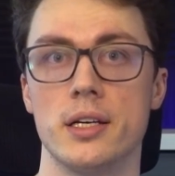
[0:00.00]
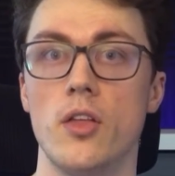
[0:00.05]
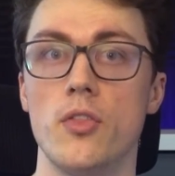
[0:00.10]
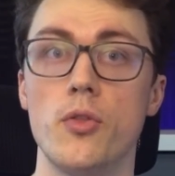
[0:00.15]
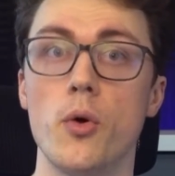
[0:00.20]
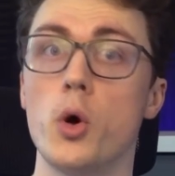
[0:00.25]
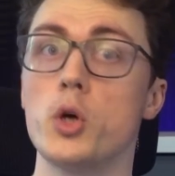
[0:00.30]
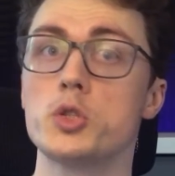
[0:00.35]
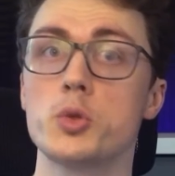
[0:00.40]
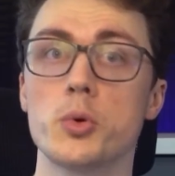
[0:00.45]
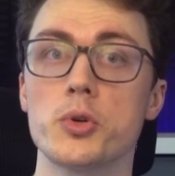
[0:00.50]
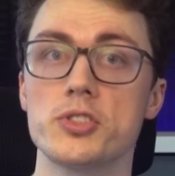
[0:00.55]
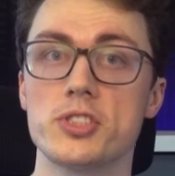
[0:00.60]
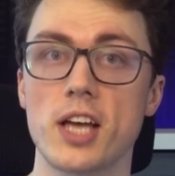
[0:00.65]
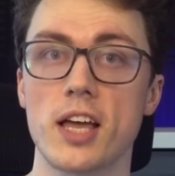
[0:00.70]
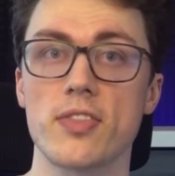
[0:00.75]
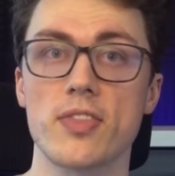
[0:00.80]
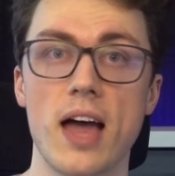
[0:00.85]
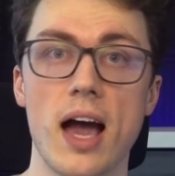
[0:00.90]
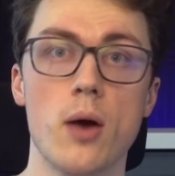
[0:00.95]
Those will
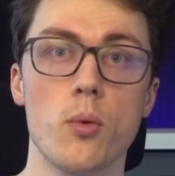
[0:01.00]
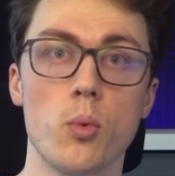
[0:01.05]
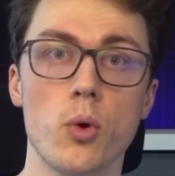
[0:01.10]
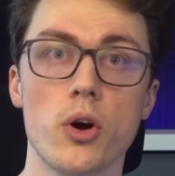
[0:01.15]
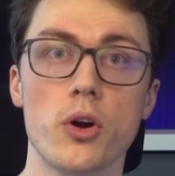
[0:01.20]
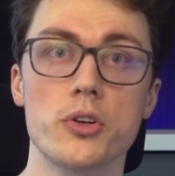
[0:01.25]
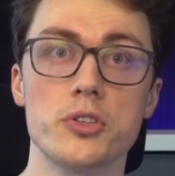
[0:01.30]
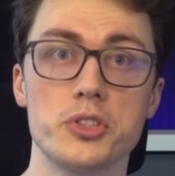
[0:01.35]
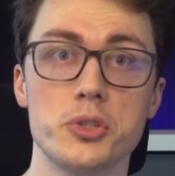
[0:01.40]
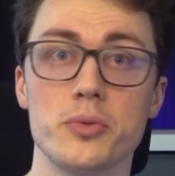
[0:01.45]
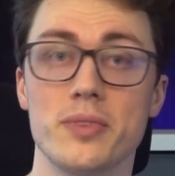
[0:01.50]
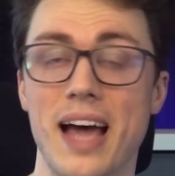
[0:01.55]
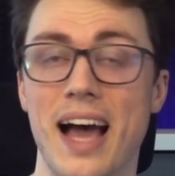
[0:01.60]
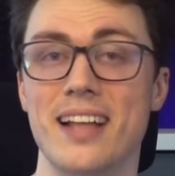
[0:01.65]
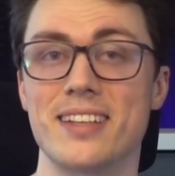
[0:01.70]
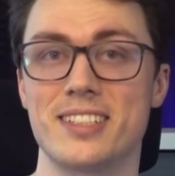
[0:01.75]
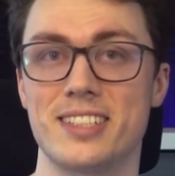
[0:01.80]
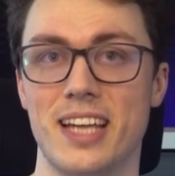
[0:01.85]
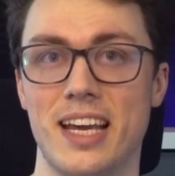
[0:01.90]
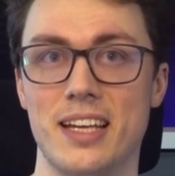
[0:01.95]
set that word to
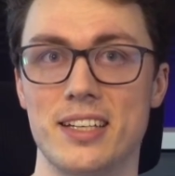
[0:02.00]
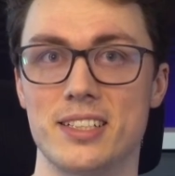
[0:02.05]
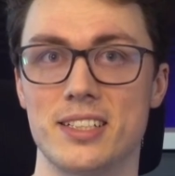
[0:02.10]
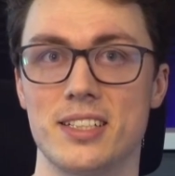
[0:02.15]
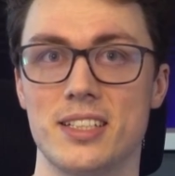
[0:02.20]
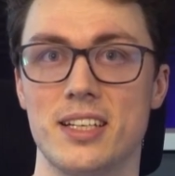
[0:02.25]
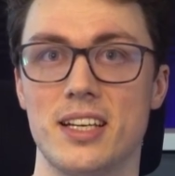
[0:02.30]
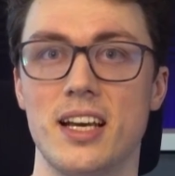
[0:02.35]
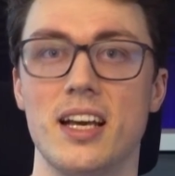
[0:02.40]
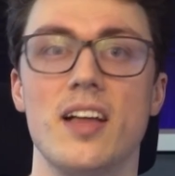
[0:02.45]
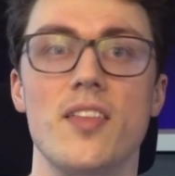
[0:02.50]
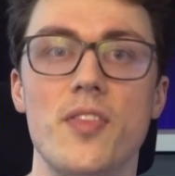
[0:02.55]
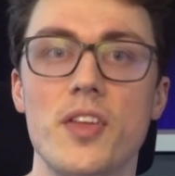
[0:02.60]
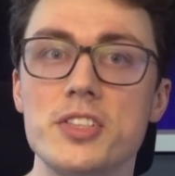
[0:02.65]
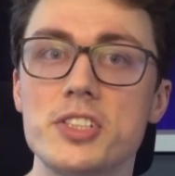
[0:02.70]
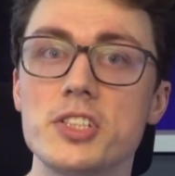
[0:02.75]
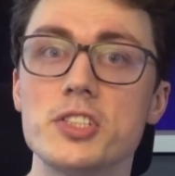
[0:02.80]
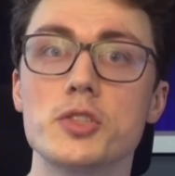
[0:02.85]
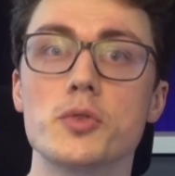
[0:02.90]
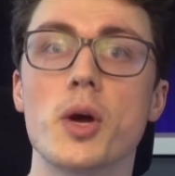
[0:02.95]
that state. This
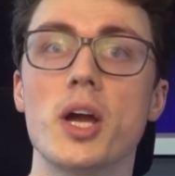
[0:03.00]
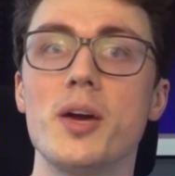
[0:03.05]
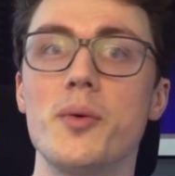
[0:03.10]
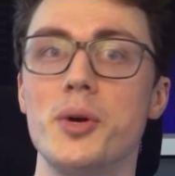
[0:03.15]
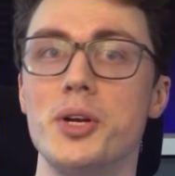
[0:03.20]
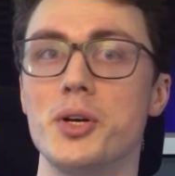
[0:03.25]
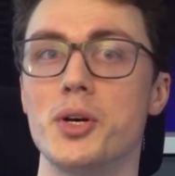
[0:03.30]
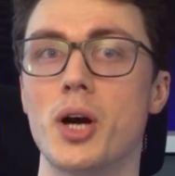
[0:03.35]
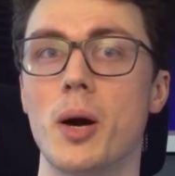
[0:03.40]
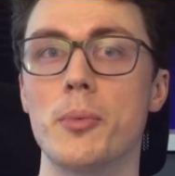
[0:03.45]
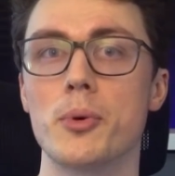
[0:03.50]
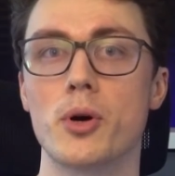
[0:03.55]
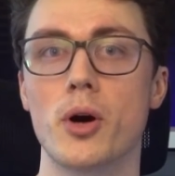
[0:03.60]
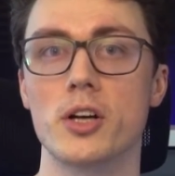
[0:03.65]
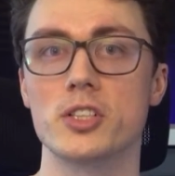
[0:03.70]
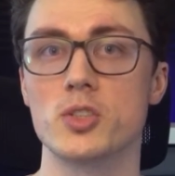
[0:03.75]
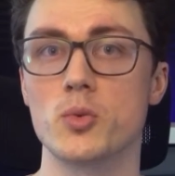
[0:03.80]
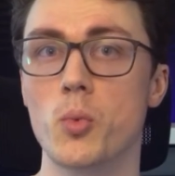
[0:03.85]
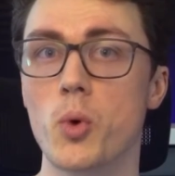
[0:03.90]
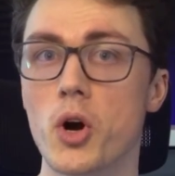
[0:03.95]
is great when you come
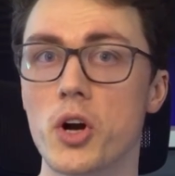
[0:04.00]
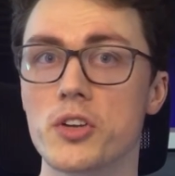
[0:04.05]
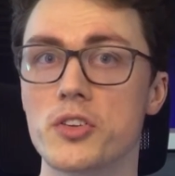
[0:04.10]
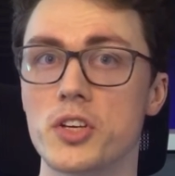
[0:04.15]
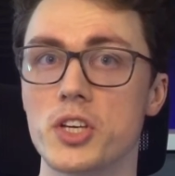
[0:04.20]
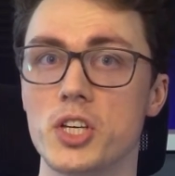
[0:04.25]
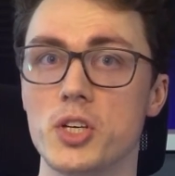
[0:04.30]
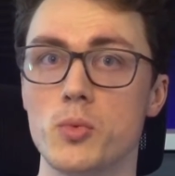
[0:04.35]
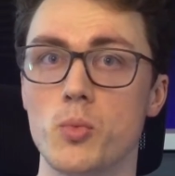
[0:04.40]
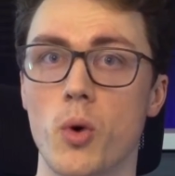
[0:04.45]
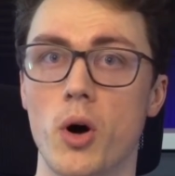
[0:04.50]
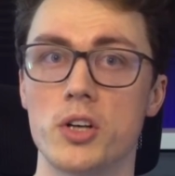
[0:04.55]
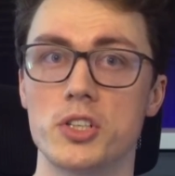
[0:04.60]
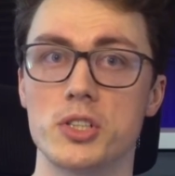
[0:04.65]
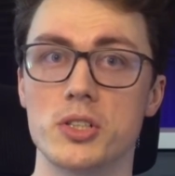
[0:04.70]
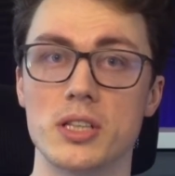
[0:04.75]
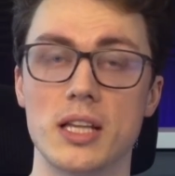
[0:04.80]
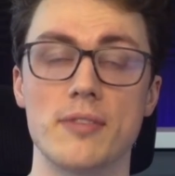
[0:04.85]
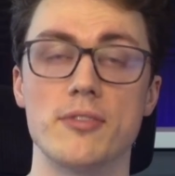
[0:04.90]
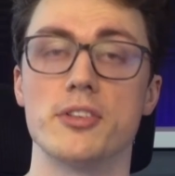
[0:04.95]
across a word that you want
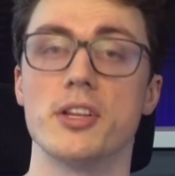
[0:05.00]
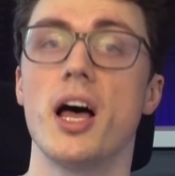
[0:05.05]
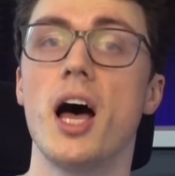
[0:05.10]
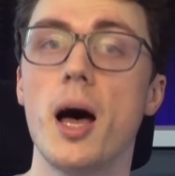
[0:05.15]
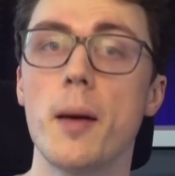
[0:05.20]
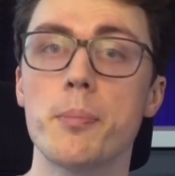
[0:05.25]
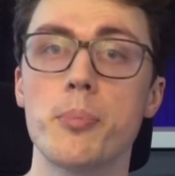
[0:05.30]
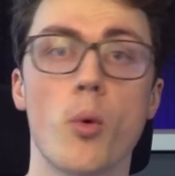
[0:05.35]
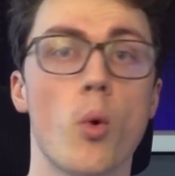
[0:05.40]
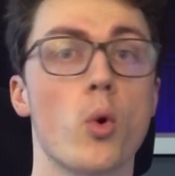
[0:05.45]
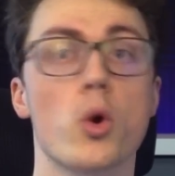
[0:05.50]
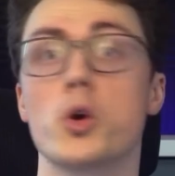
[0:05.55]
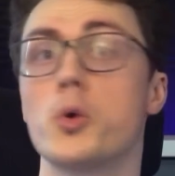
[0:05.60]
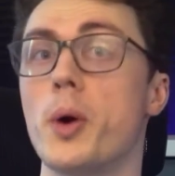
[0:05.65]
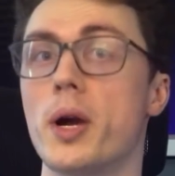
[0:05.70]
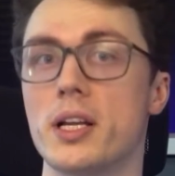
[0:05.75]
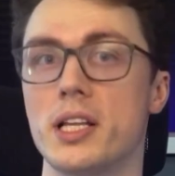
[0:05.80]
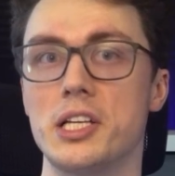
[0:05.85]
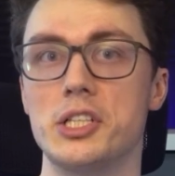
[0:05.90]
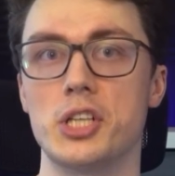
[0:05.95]
to level up or
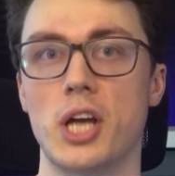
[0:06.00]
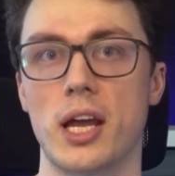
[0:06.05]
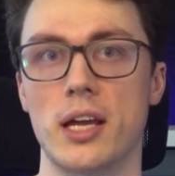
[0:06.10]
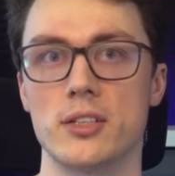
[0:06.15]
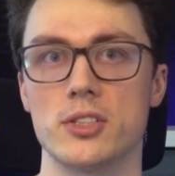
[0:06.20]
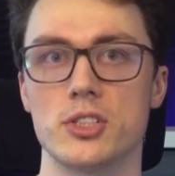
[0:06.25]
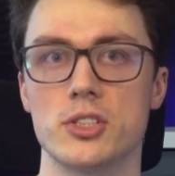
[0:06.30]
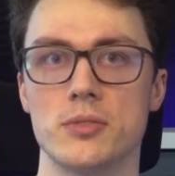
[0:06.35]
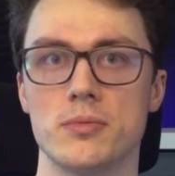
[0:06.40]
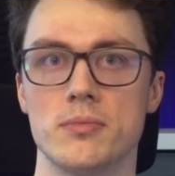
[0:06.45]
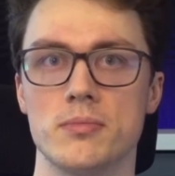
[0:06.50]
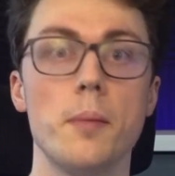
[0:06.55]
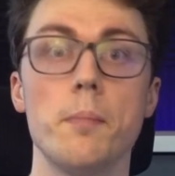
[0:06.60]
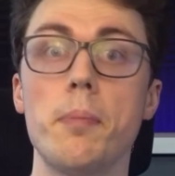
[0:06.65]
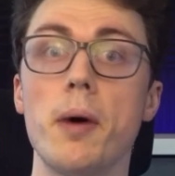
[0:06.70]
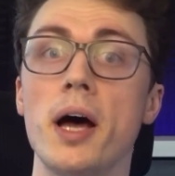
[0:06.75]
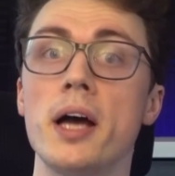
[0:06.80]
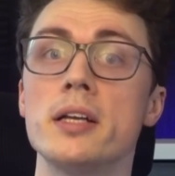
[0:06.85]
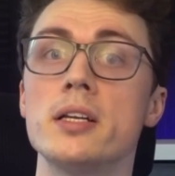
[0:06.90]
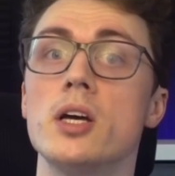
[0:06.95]
quickly change.
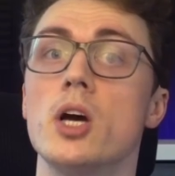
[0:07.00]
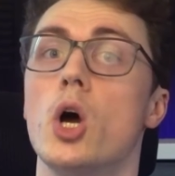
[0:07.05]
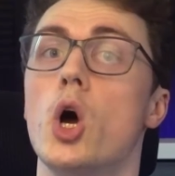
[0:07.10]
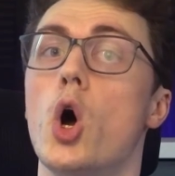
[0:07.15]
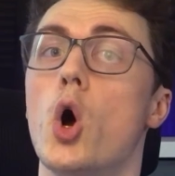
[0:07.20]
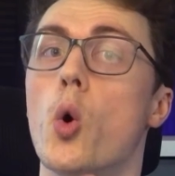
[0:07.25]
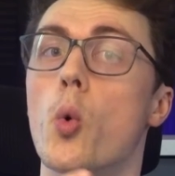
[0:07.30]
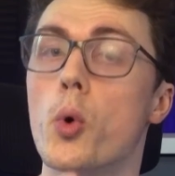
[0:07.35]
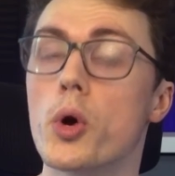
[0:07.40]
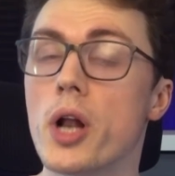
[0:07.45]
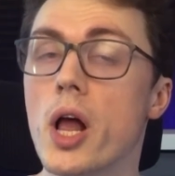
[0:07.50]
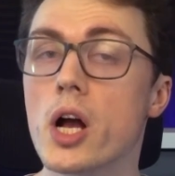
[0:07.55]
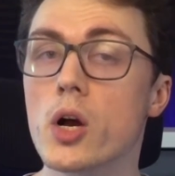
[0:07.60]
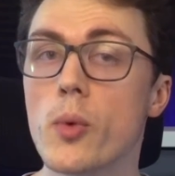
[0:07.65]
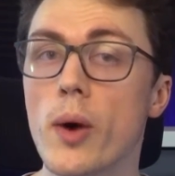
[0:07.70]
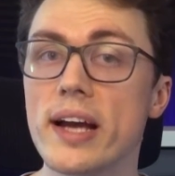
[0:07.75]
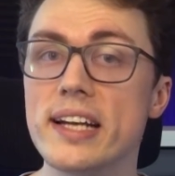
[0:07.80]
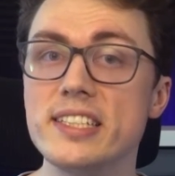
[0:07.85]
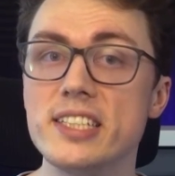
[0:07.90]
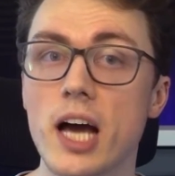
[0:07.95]
But we're not
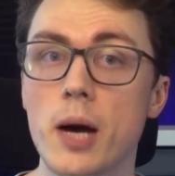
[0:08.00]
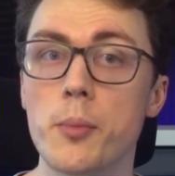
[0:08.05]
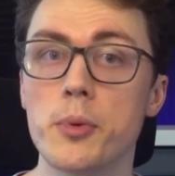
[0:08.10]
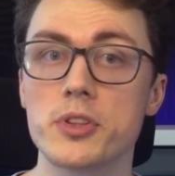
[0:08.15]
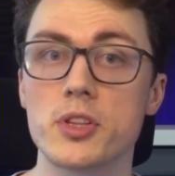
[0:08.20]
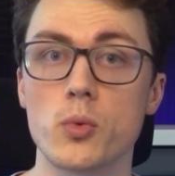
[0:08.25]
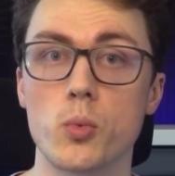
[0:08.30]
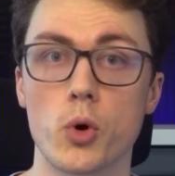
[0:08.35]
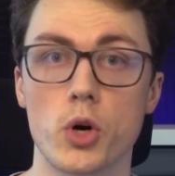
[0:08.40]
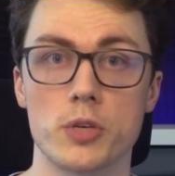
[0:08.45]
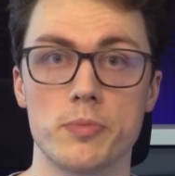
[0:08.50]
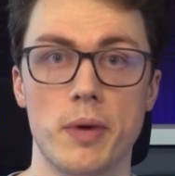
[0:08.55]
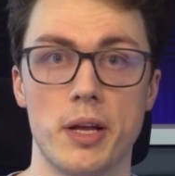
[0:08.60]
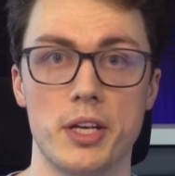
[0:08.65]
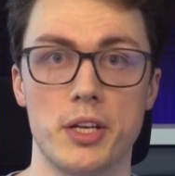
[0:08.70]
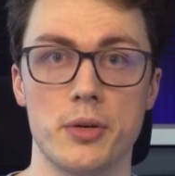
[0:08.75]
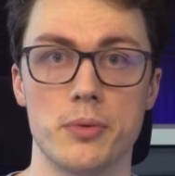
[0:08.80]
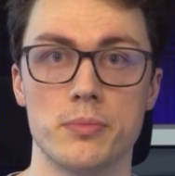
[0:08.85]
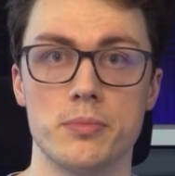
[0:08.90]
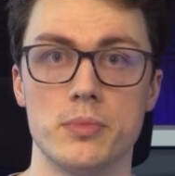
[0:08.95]
quite done with the word
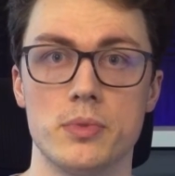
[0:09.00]
menu.